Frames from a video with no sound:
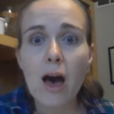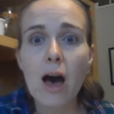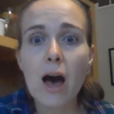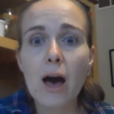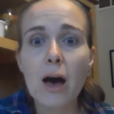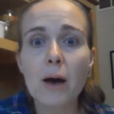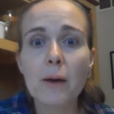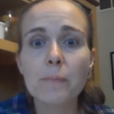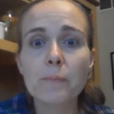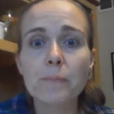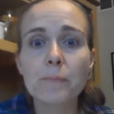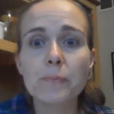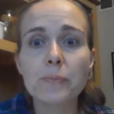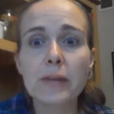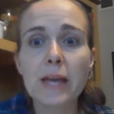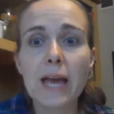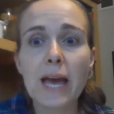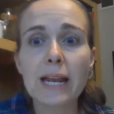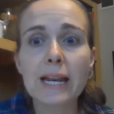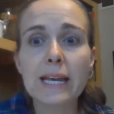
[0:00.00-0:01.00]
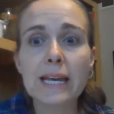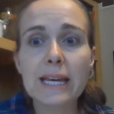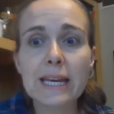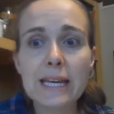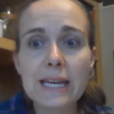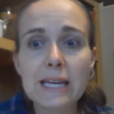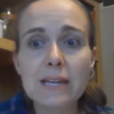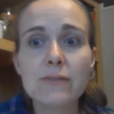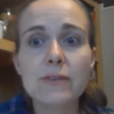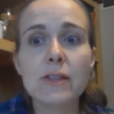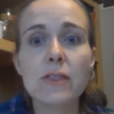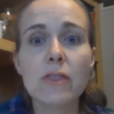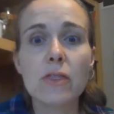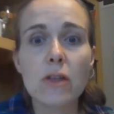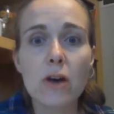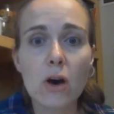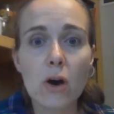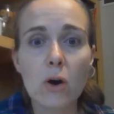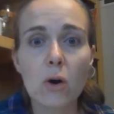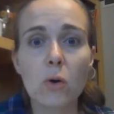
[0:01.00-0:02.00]
Um, and even
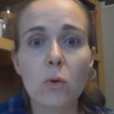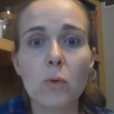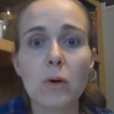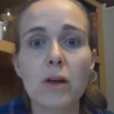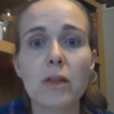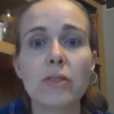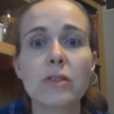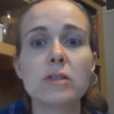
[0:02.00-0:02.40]
though